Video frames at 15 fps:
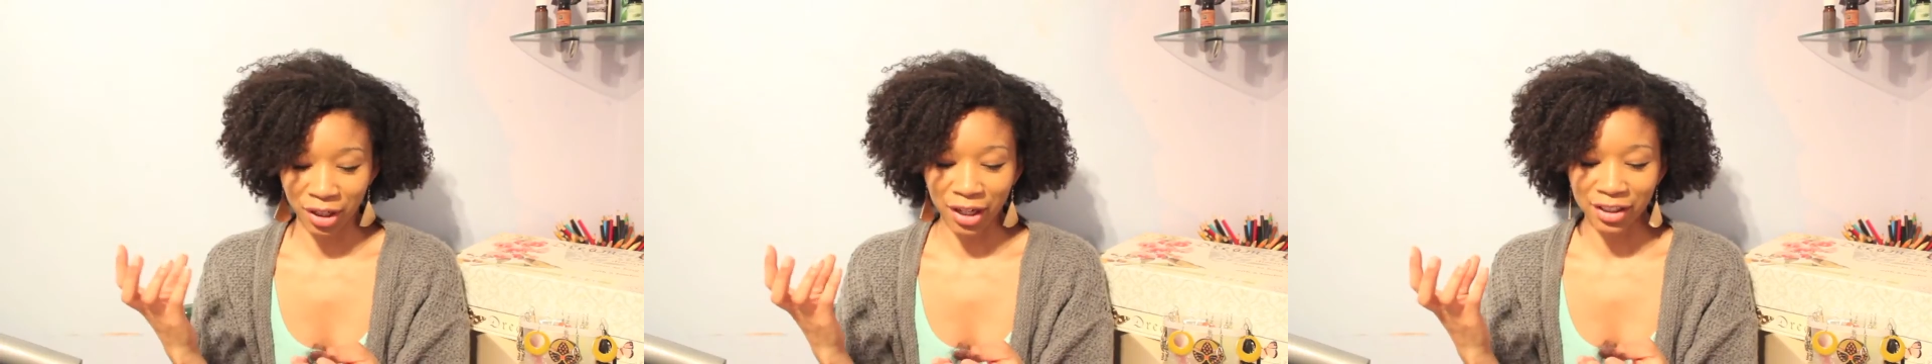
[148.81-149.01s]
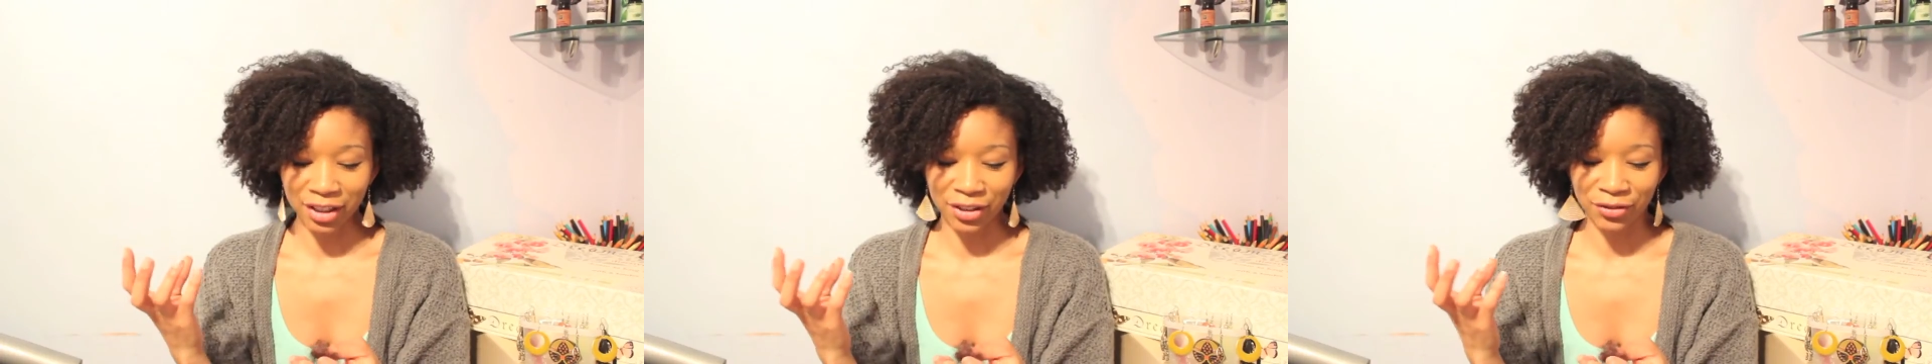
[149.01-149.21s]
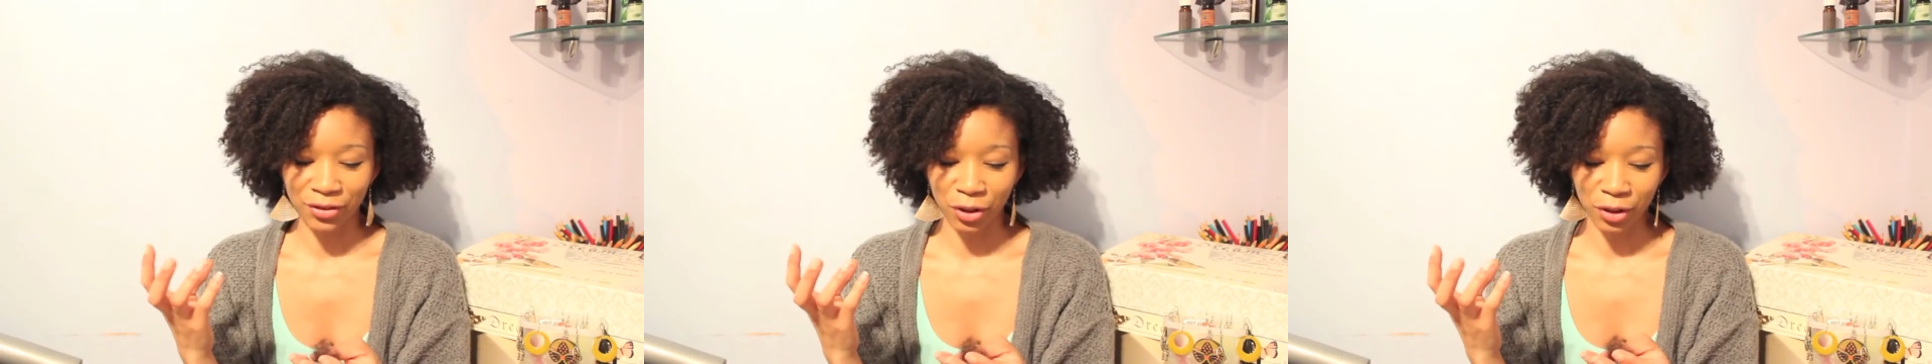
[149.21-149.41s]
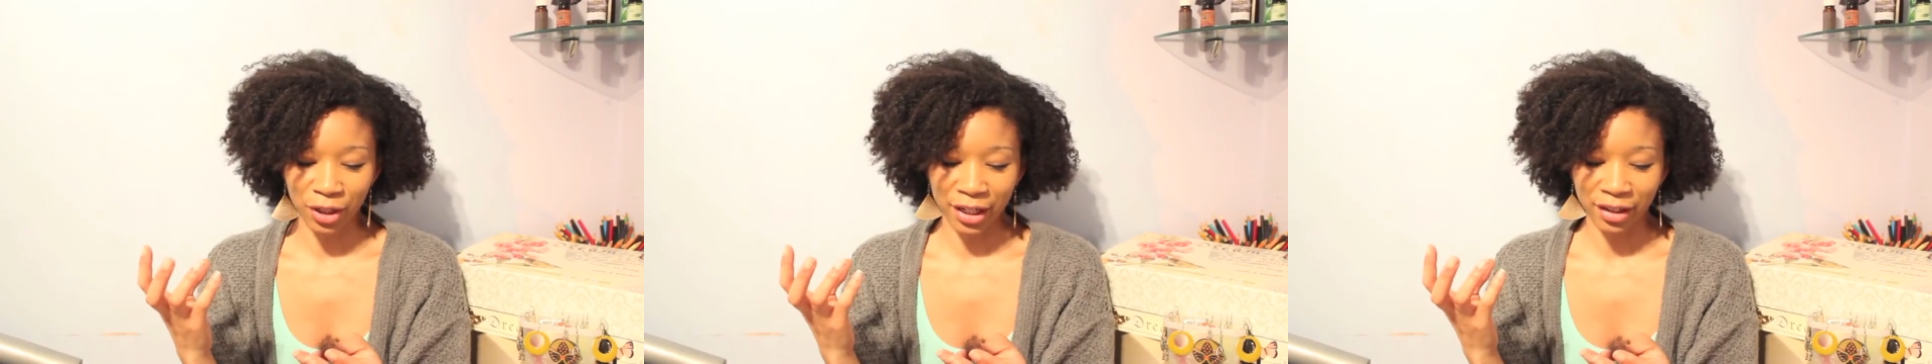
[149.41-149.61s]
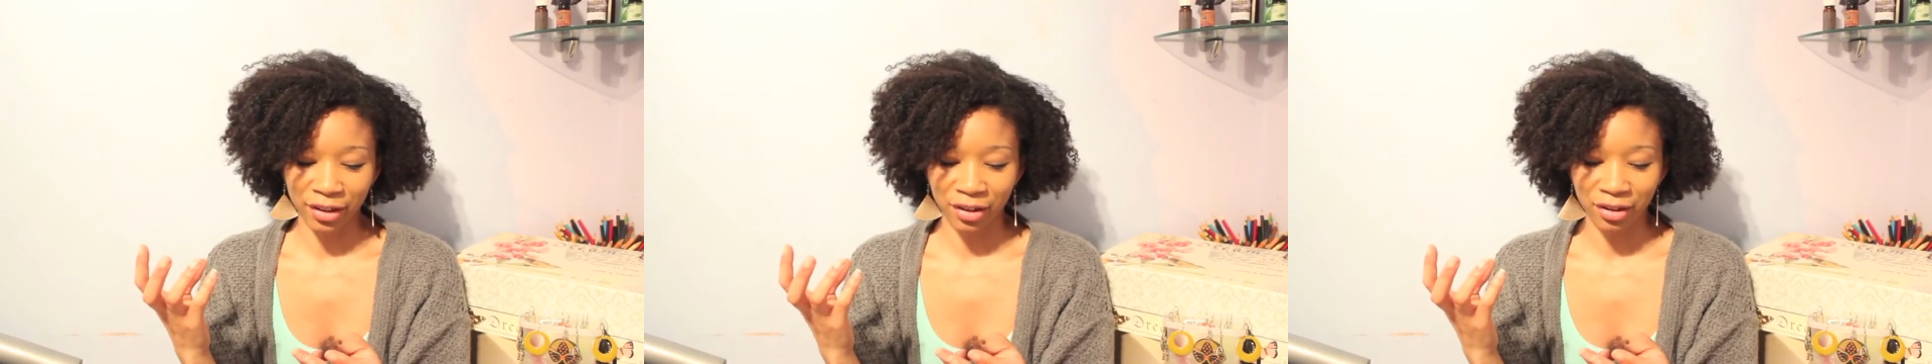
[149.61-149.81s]
I just felt
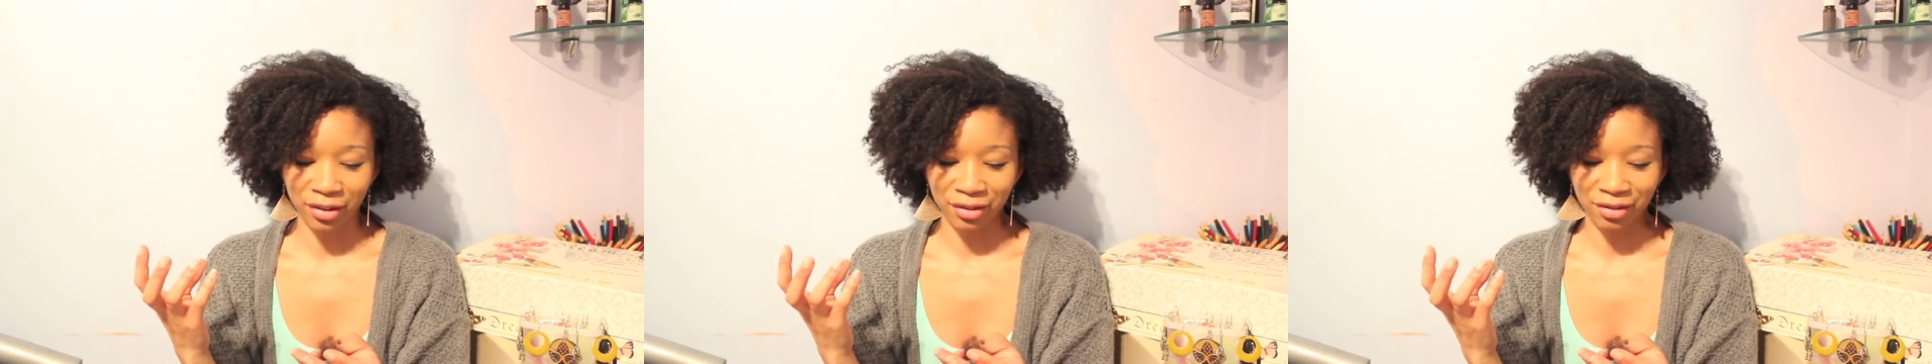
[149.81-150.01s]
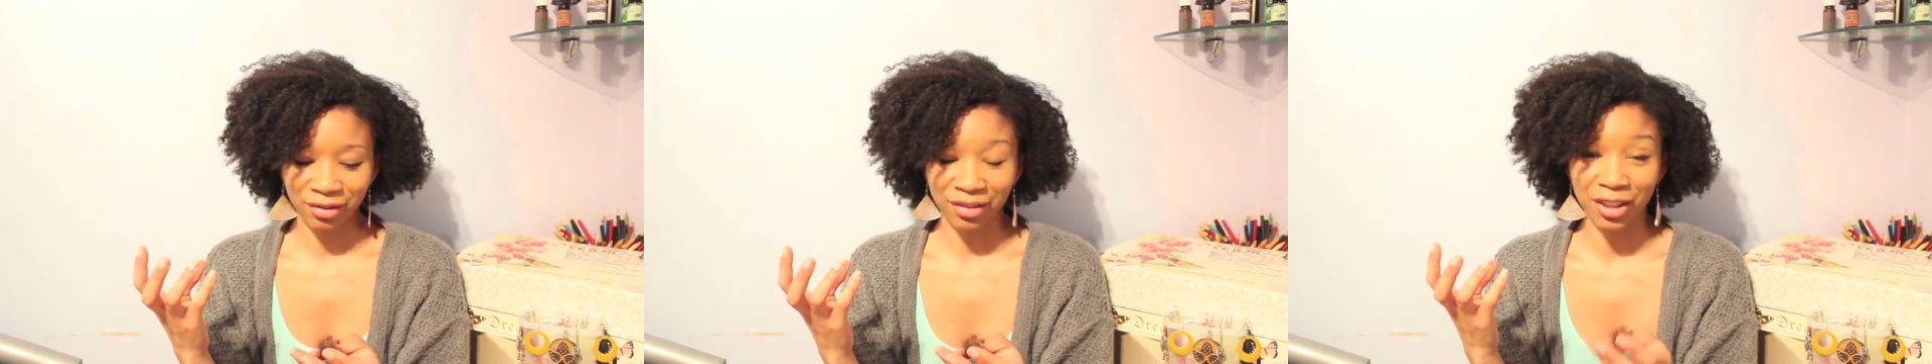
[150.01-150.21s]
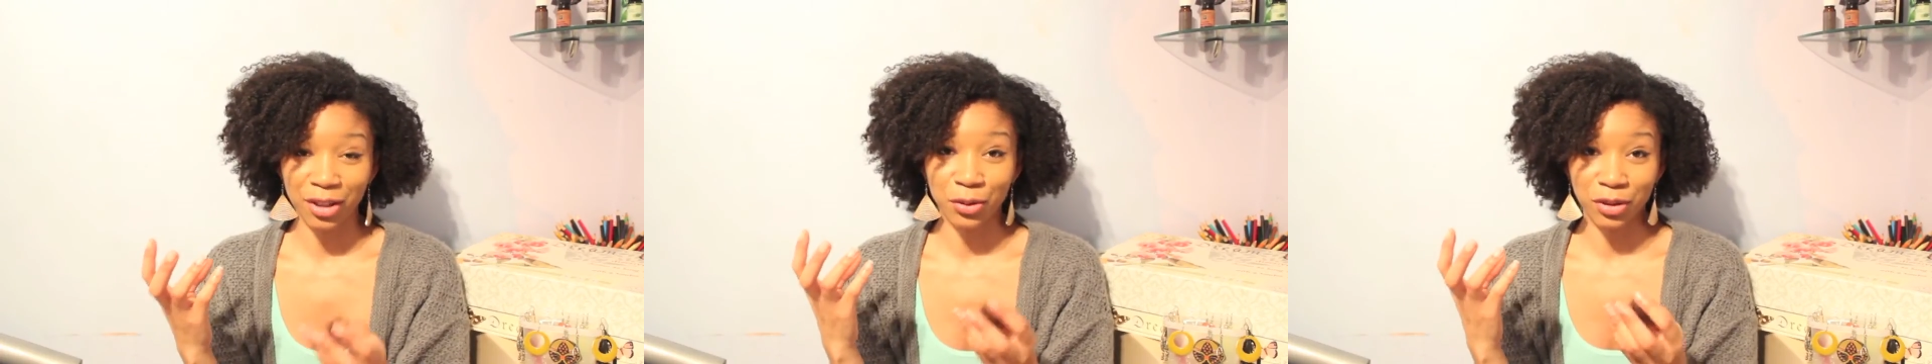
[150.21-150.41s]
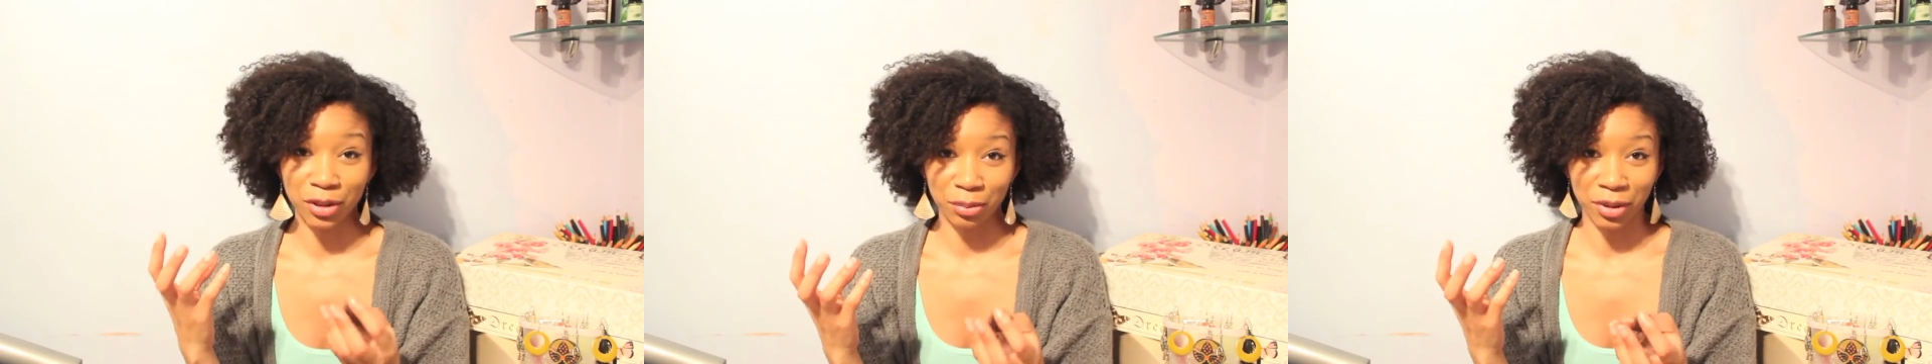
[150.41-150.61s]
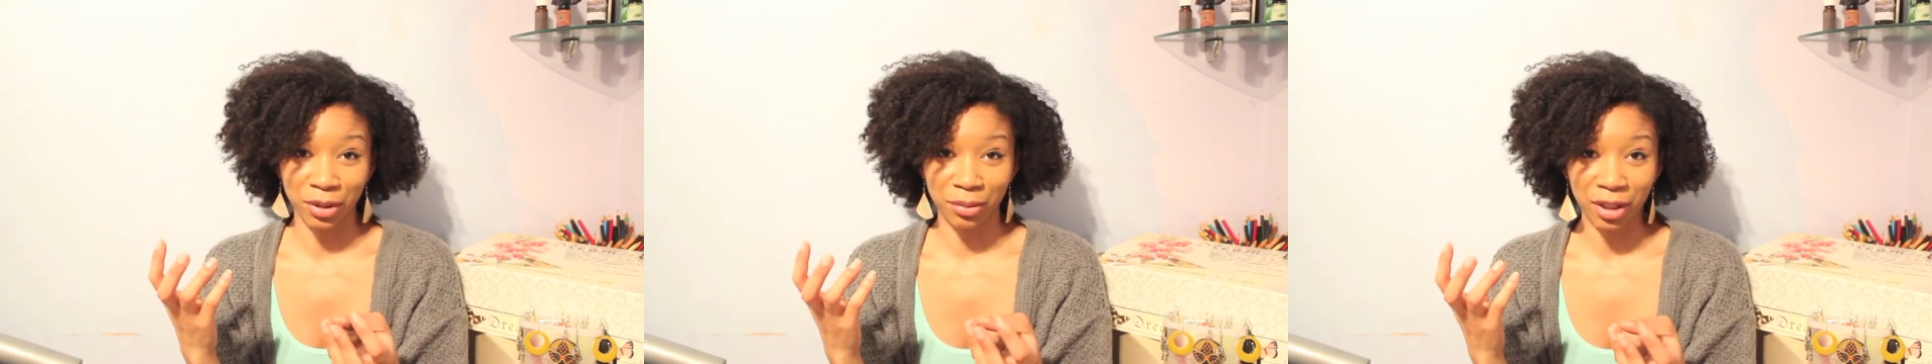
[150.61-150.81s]
like it was
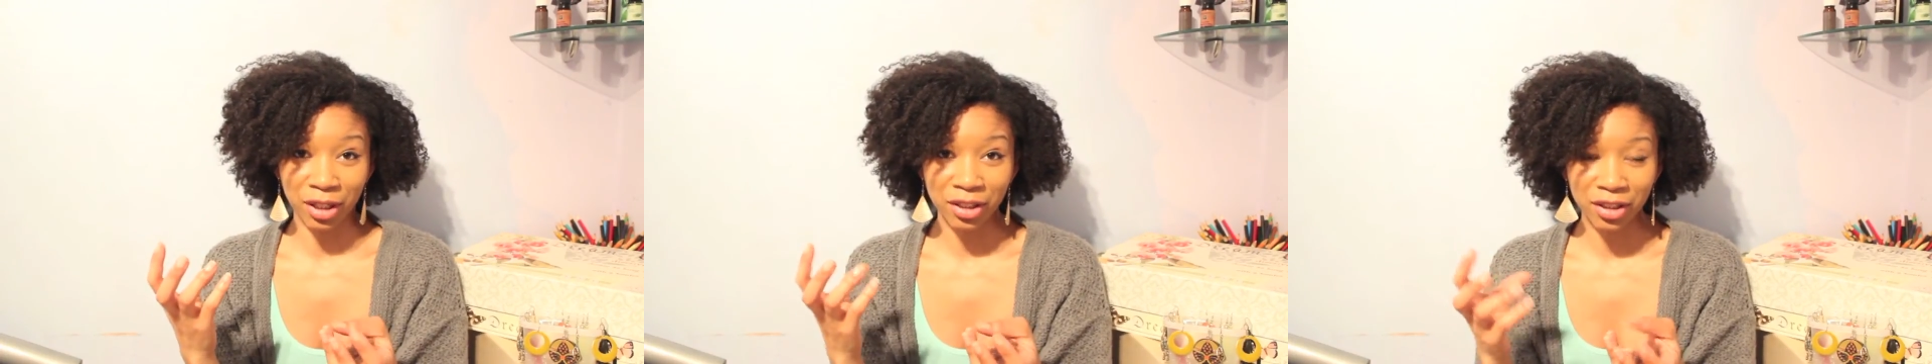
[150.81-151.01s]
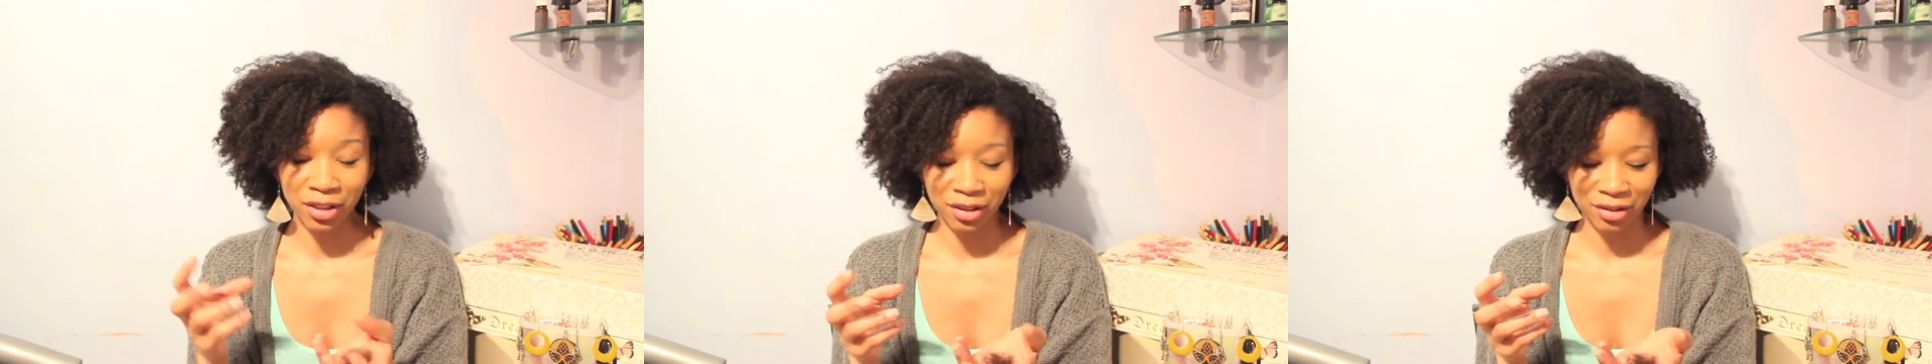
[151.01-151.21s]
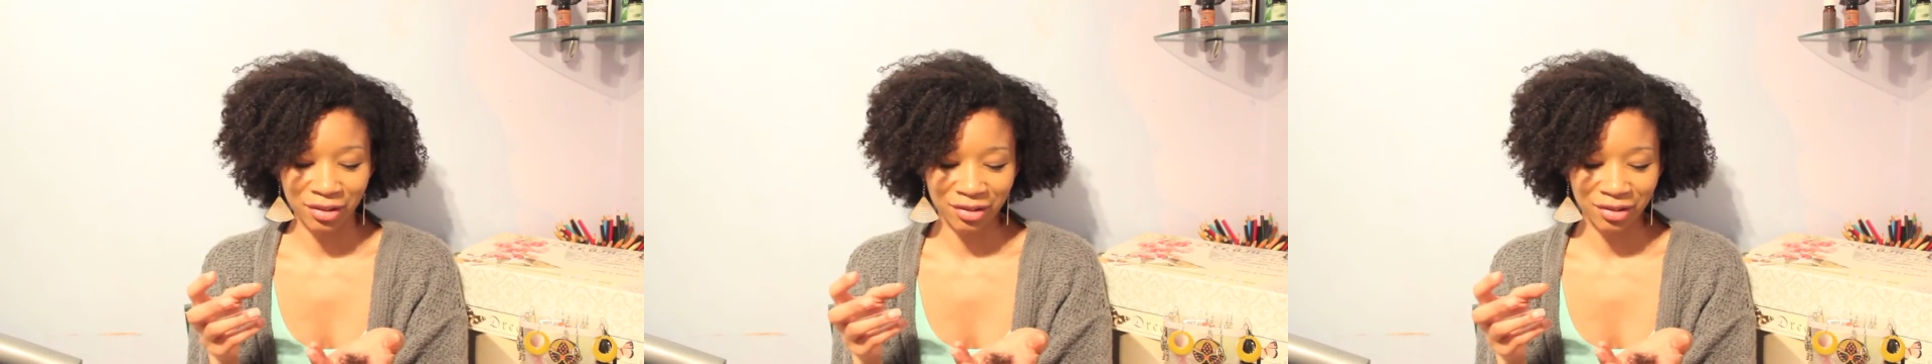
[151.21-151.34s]
a bit much.